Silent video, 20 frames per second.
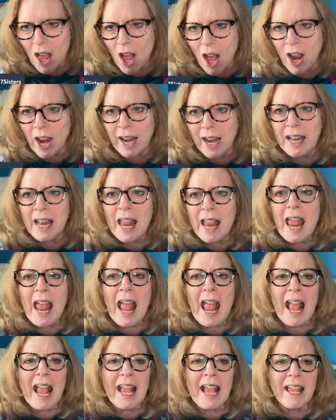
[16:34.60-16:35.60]
All right.
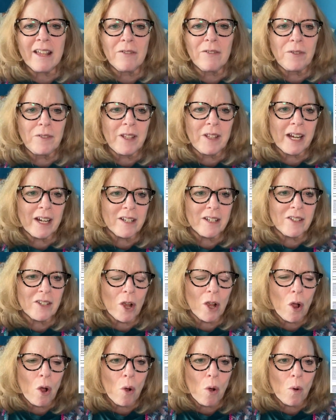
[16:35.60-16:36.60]
If there's
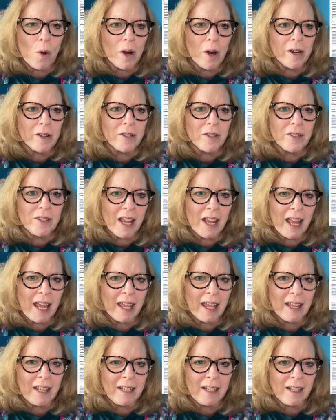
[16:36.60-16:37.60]
a course
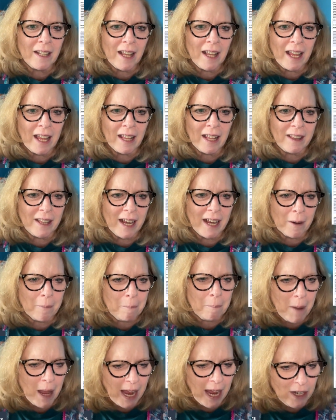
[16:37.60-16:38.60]
in their
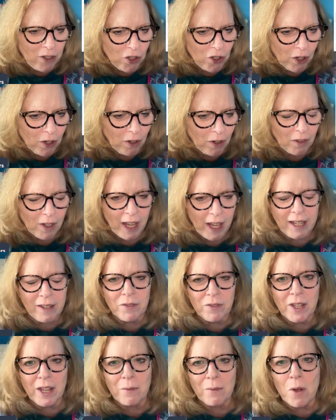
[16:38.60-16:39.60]
major, like
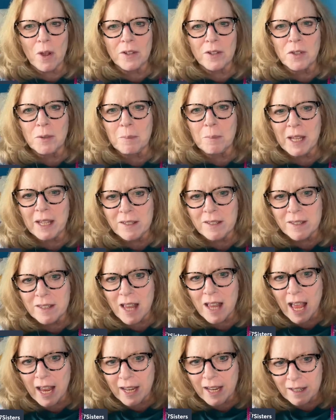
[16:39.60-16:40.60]
if they want to be a
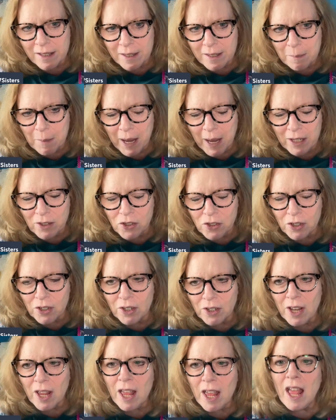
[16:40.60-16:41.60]
science
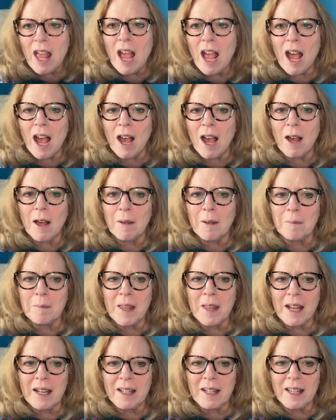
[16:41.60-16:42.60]
major,
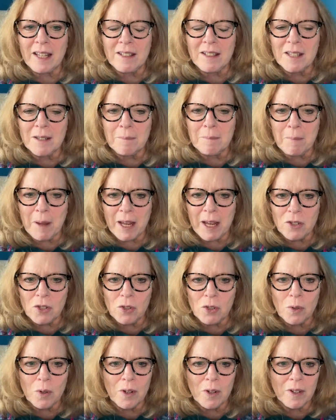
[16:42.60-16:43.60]
they need to make
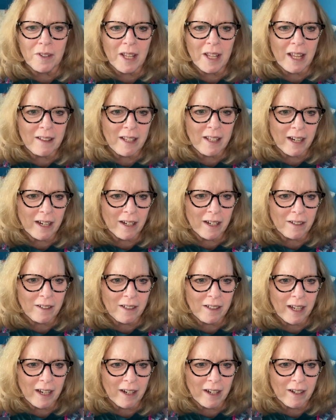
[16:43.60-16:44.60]
sure that
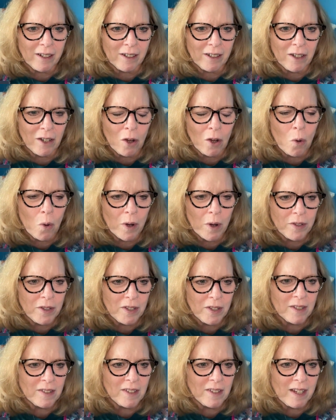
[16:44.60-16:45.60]
their
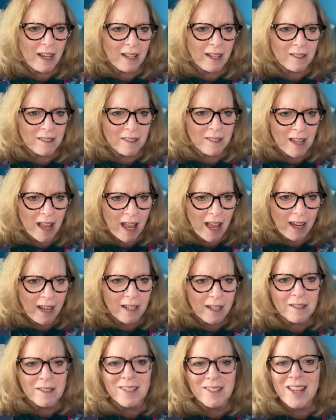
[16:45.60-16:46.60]
courses in
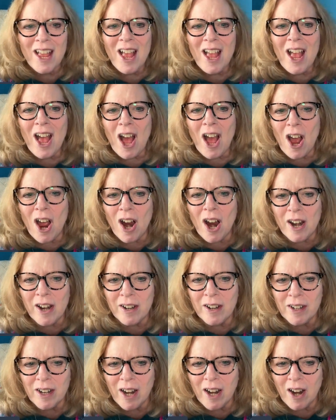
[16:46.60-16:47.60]
science
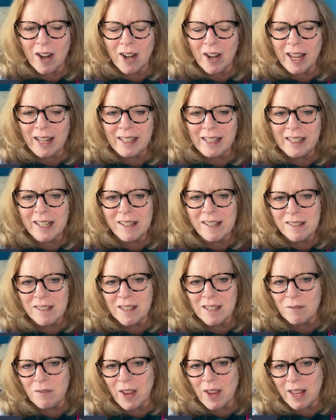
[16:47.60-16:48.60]
are at
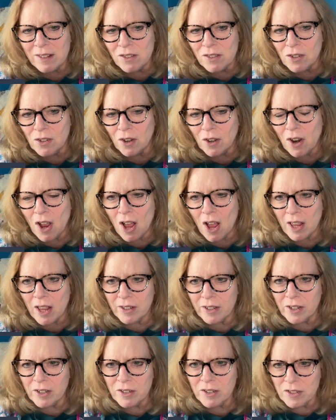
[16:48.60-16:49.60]
least advanced or
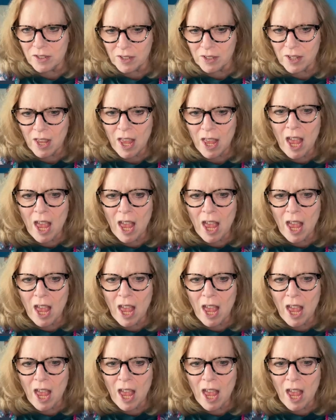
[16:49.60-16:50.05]
honors.